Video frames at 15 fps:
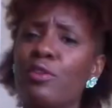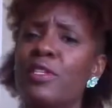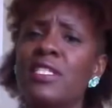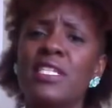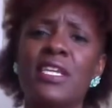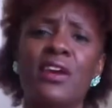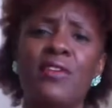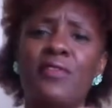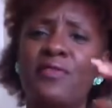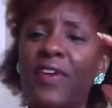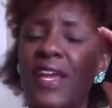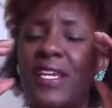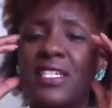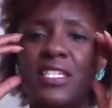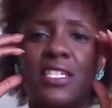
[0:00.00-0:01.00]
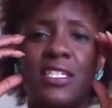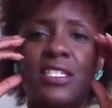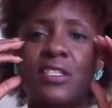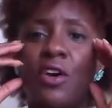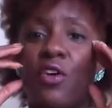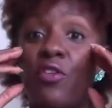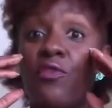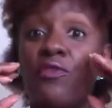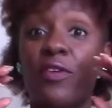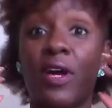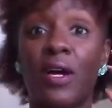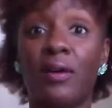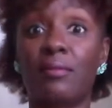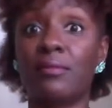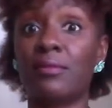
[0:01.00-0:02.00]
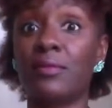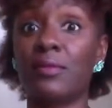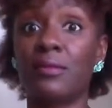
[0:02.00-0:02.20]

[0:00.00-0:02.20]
to see her face just go from,